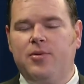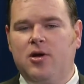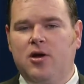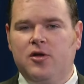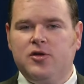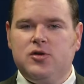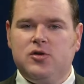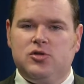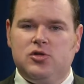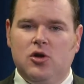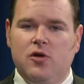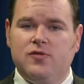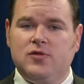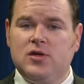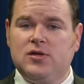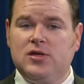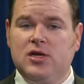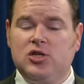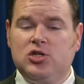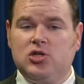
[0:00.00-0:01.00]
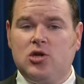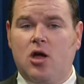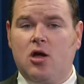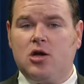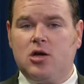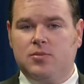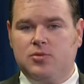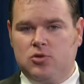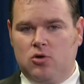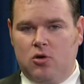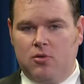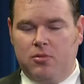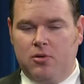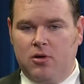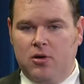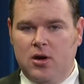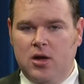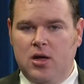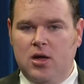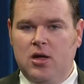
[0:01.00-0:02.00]
It also serves as a shock
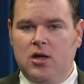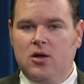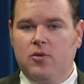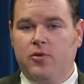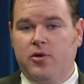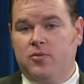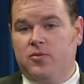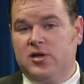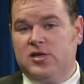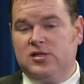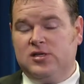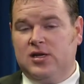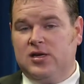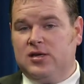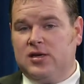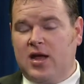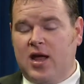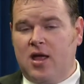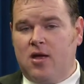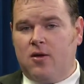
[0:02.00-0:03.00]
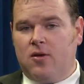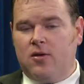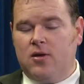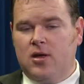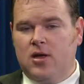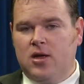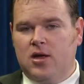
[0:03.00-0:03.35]
absorber when we sit down.